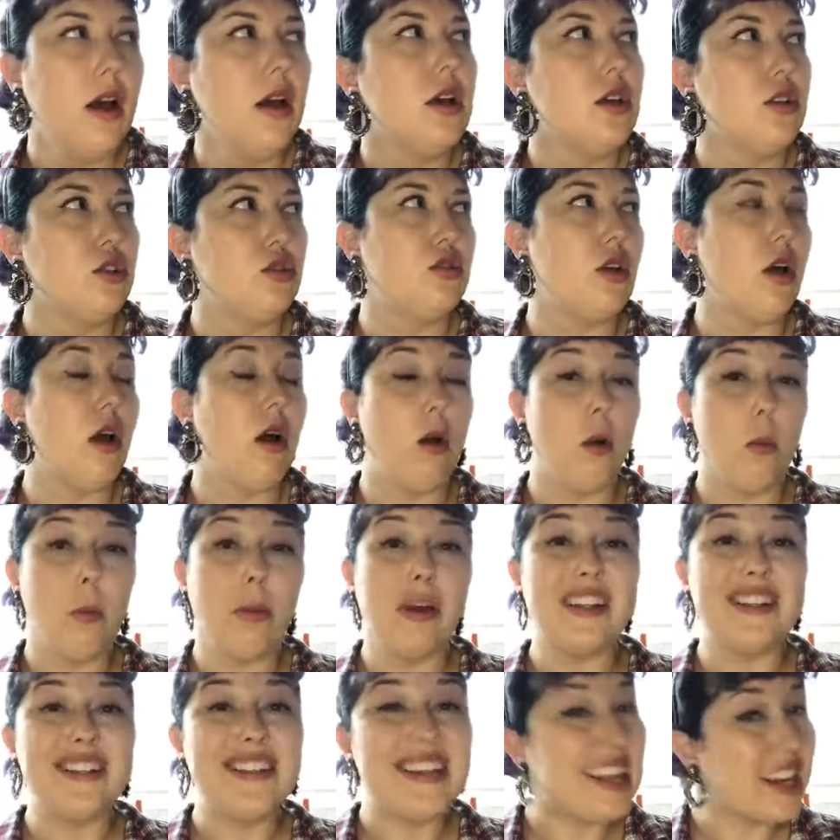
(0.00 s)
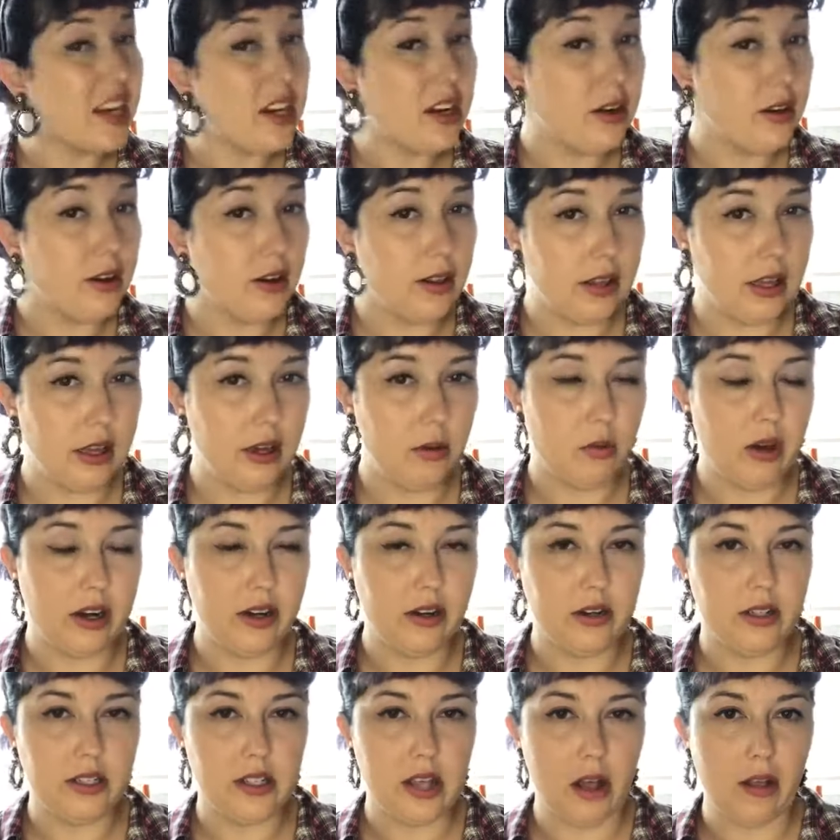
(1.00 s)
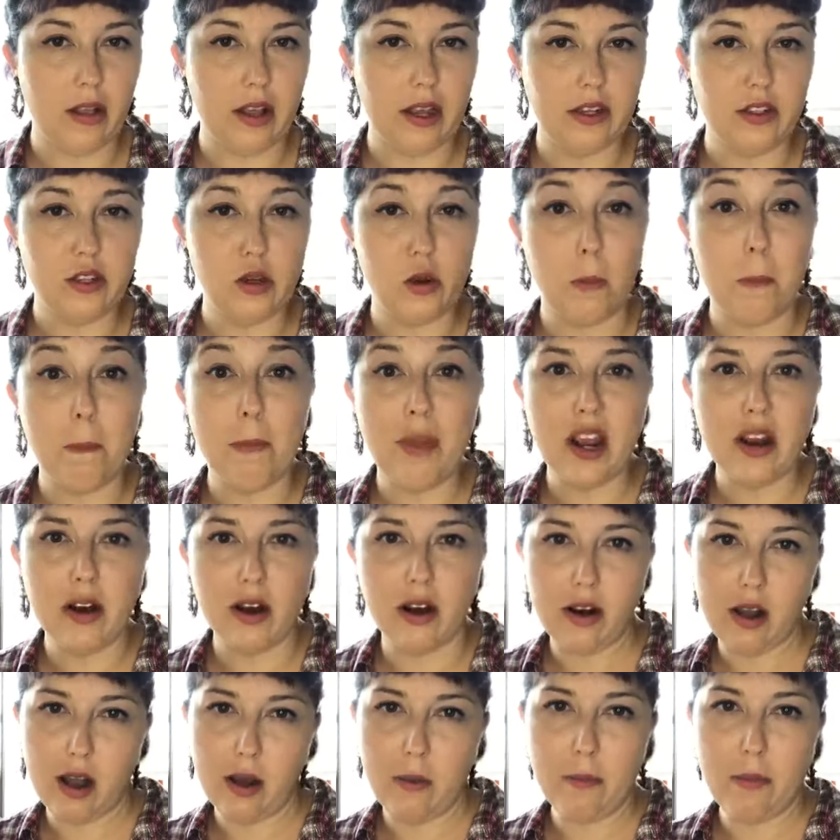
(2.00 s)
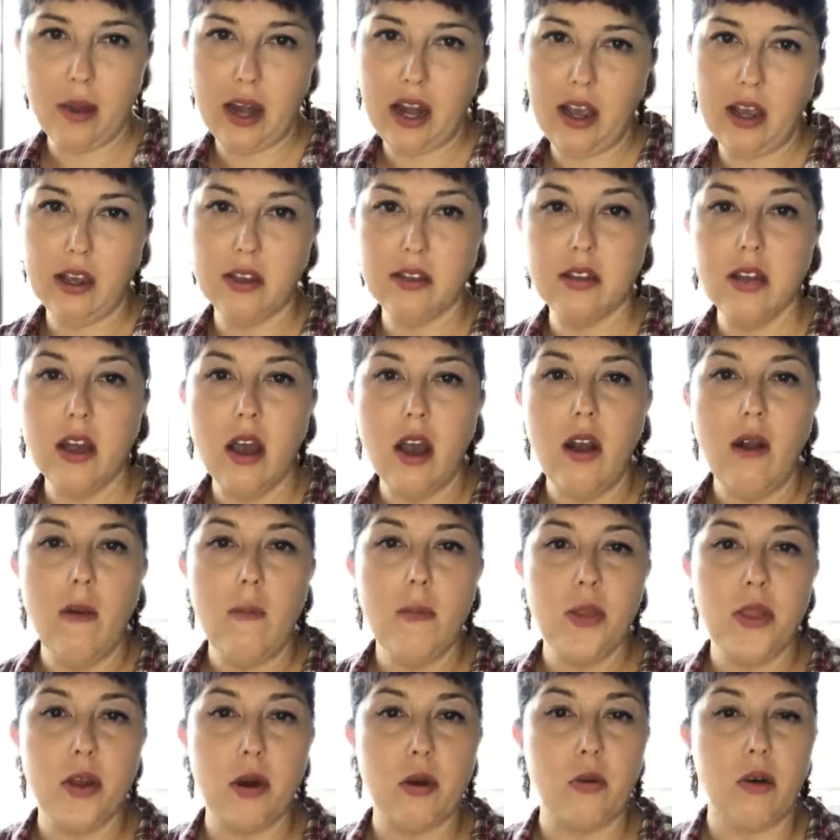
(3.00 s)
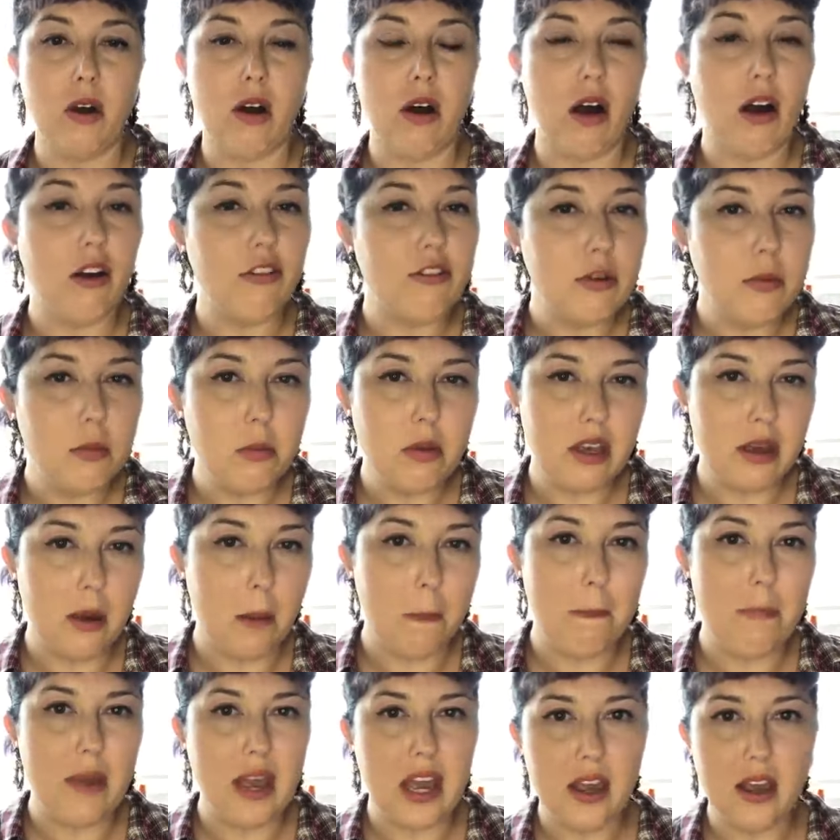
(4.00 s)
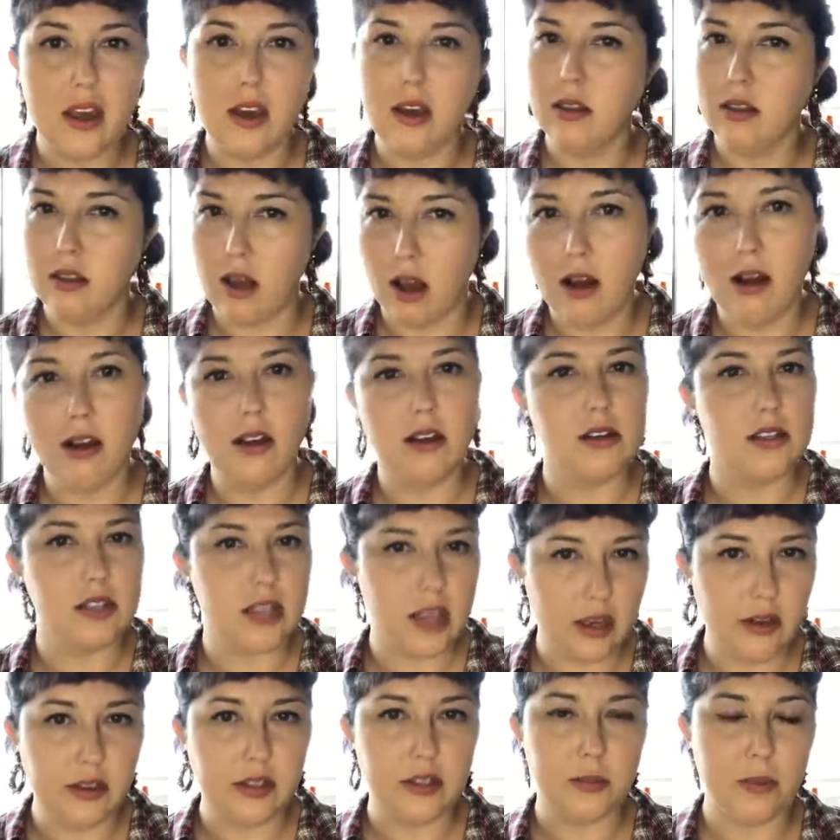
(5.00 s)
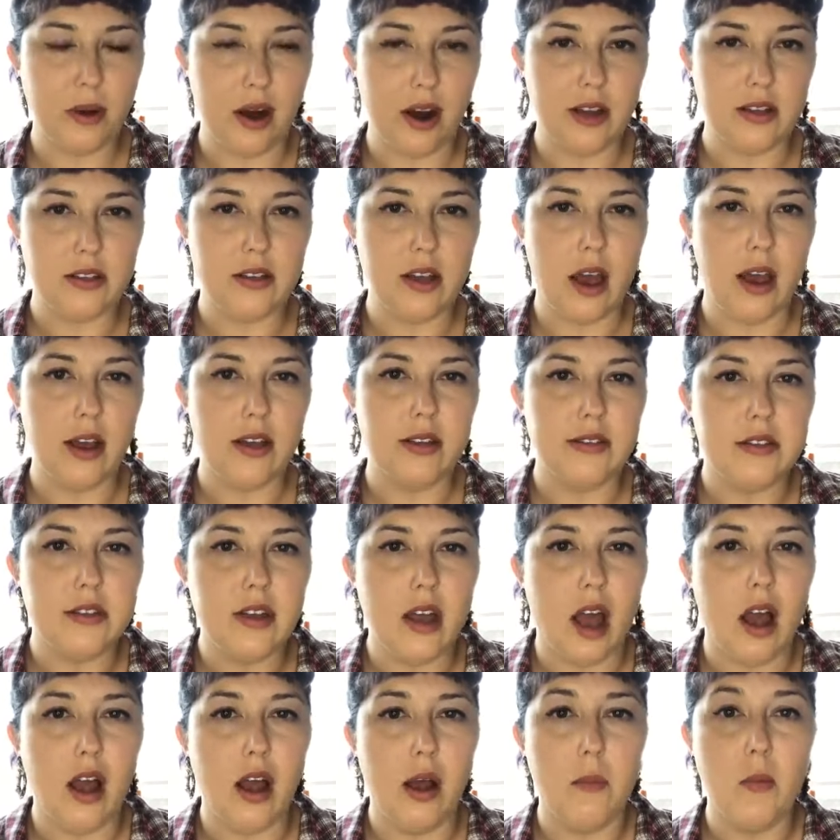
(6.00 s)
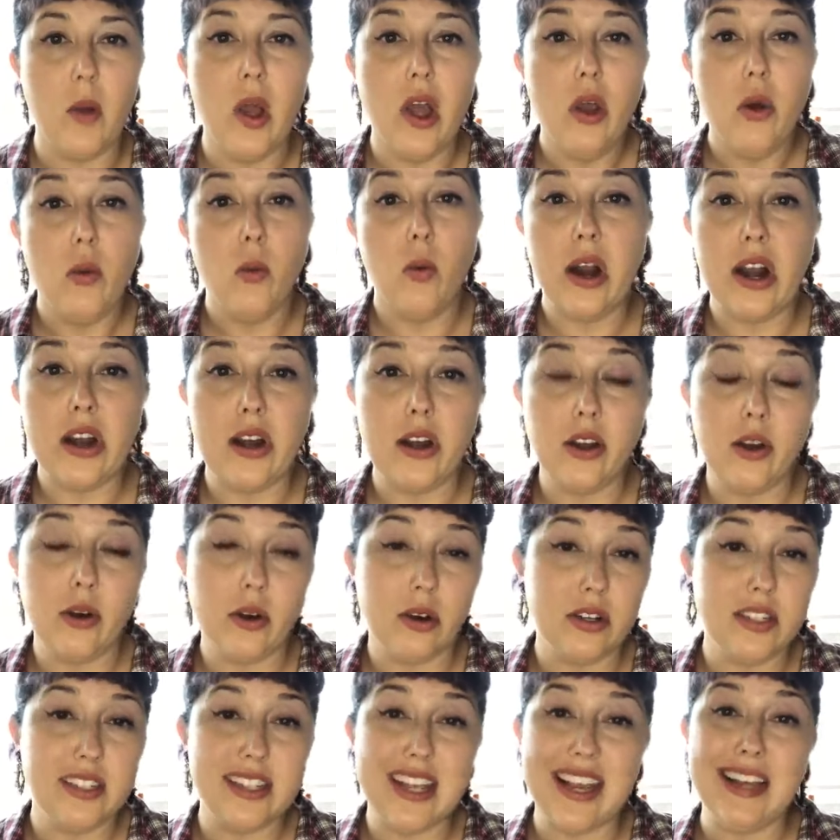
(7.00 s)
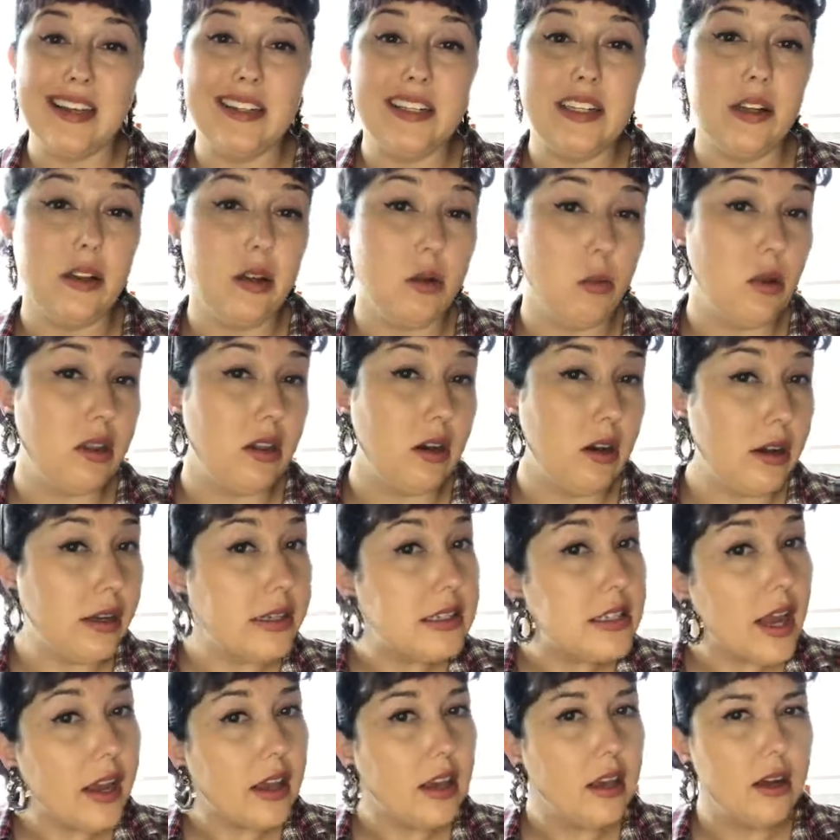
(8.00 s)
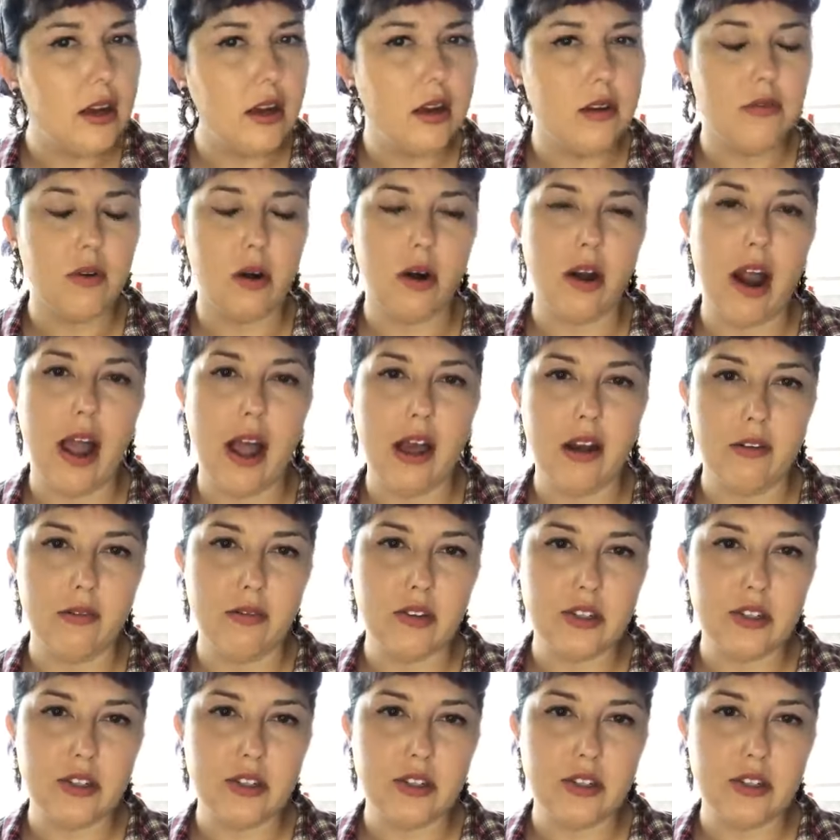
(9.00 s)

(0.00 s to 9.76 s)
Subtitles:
So particularly when you're selling to bigger companies, there will often be a big, long sales process where you're, say, dealing with an executive or a head of